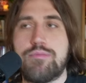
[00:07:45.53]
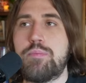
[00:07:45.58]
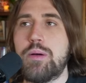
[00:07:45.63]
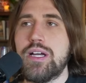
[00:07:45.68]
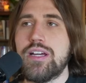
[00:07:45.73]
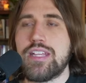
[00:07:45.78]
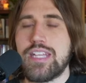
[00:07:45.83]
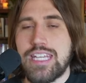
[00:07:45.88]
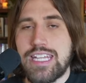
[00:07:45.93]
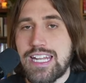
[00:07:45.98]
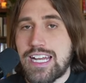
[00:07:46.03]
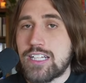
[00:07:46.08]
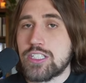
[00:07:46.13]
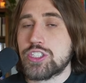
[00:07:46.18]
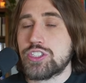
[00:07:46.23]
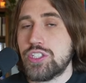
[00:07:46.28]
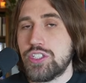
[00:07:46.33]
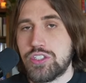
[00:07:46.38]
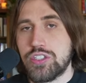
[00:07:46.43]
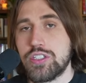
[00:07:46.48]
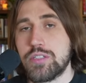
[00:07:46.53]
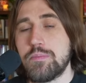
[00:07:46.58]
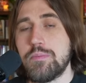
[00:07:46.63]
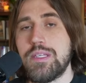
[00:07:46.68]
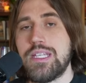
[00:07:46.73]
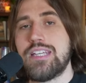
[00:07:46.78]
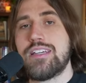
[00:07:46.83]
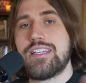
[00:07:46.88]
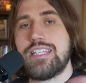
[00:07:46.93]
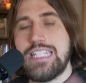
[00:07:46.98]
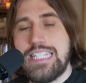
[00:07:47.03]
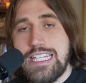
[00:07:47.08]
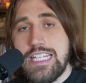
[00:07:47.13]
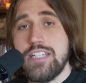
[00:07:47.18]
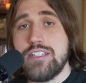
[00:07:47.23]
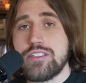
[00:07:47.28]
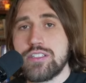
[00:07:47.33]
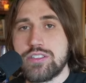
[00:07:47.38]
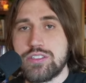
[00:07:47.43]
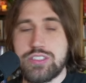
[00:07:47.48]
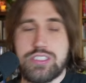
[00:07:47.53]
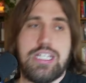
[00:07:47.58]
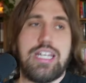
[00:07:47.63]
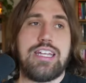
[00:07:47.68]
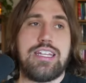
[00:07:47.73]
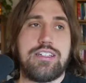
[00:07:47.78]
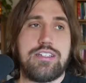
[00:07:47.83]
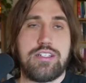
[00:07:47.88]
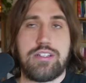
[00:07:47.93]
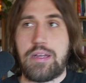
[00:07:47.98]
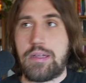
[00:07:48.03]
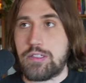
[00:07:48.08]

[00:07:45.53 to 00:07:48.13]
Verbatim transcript: But it actually took me years and,